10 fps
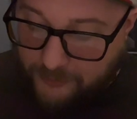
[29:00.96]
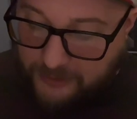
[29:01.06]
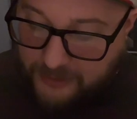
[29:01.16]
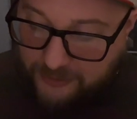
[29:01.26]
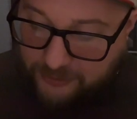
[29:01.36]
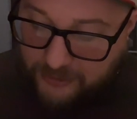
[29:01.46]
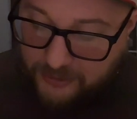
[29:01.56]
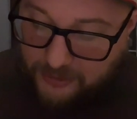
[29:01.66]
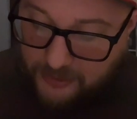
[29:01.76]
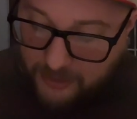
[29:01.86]
walked over to the
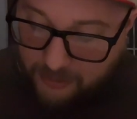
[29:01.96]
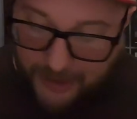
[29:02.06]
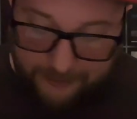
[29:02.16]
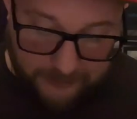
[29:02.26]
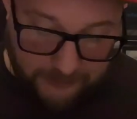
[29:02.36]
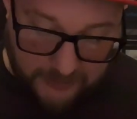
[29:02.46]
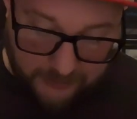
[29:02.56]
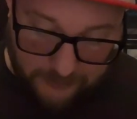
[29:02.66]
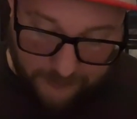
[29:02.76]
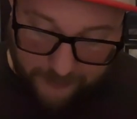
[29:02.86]
kitchen and grabbed some
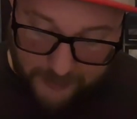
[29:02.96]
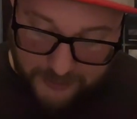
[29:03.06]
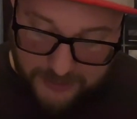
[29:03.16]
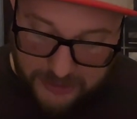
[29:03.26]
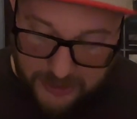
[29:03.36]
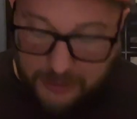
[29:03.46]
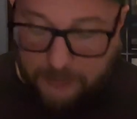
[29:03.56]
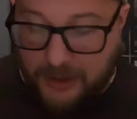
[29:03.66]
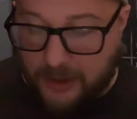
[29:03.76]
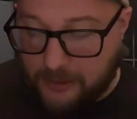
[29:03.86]
things from the fridge,
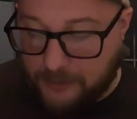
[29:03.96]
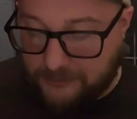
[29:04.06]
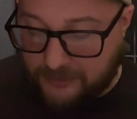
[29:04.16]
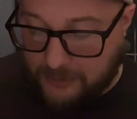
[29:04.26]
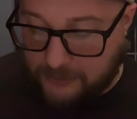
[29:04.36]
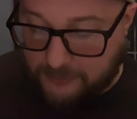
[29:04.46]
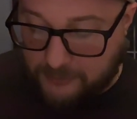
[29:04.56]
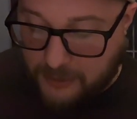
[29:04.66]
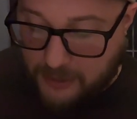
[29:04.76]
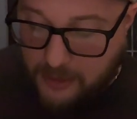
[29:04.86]
and then we headed
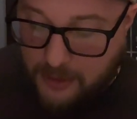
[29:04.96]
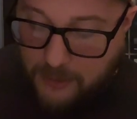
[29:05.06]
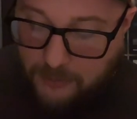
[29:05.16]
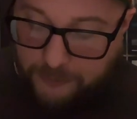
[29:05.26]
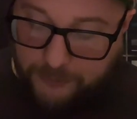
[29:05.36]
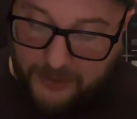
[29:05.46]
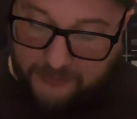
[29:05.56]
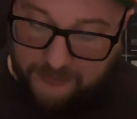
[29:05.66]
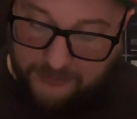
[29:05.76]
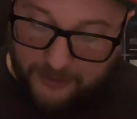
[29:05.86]
upstairs. Once we
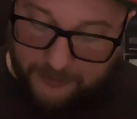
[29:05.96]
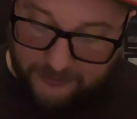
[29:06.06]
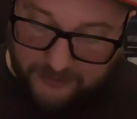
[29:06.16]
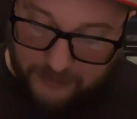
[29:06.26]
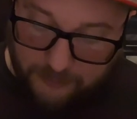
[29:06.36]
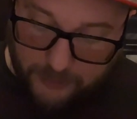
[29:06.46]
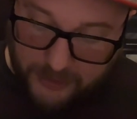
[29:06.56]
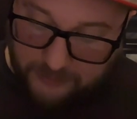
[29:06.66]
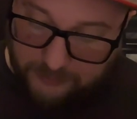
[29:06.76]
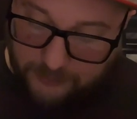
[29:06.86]
got to the top of the stairs,
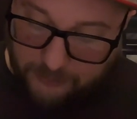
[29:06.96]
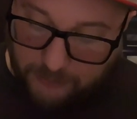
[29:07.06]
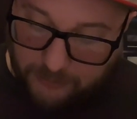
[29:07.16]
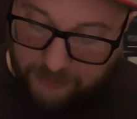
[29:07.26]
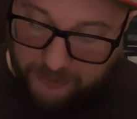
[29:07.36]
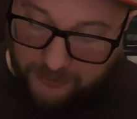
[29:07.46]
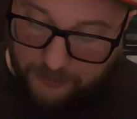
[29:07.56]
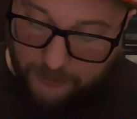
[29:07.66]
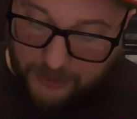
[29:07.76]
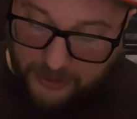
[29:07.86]
we went into her room and
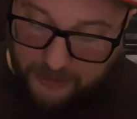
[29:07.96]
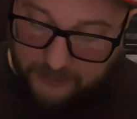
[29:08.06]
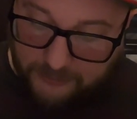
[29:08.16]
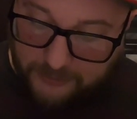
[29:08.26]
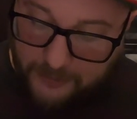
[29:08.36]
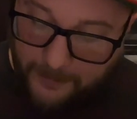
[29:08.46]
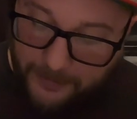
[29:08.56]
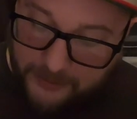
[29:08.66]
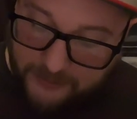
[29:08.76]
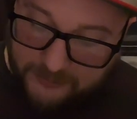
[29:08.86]
shut the door behind us.
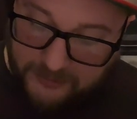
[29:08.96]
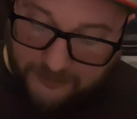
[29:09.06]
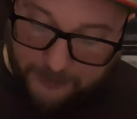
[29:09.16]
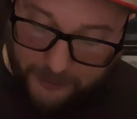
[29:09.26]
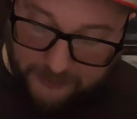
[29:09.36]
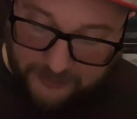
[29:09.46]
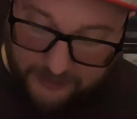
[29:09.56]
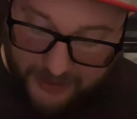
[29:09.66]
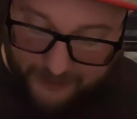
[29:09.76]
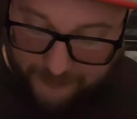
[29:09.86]
Stacy
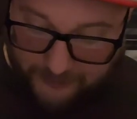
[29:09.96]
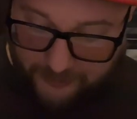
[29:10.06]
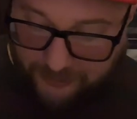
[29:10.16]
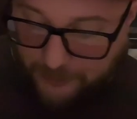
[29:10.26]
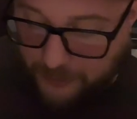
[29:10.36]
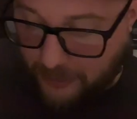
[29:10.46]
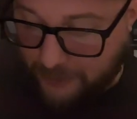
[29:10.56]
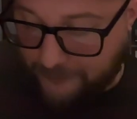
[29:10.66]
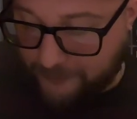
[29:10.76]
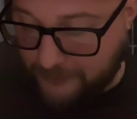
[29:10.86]
burst into laughter as she
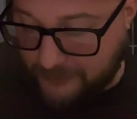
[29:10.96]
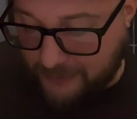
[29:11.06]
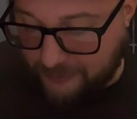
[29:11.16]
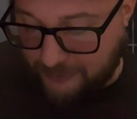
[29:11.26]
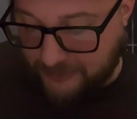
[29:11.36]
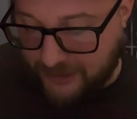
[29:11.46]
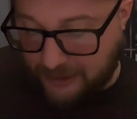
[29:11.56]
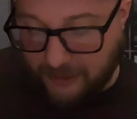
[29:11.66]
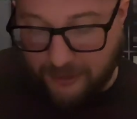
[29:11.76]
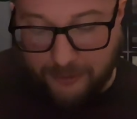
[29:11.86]
put all the food down she was
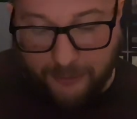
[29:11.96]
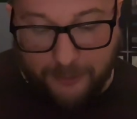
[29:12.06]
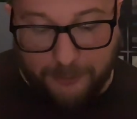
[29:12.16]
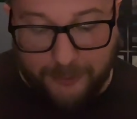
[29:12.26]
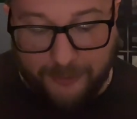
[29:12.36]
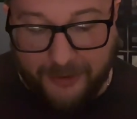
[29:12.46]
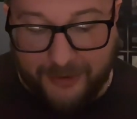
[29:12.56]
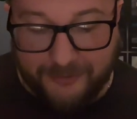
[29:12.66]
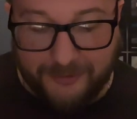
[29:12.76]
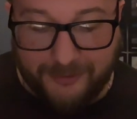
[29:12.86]
carrying onto her computer
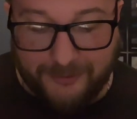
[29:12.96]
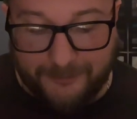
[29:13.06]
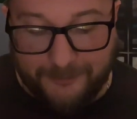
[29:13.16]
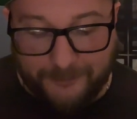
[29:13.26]
desk.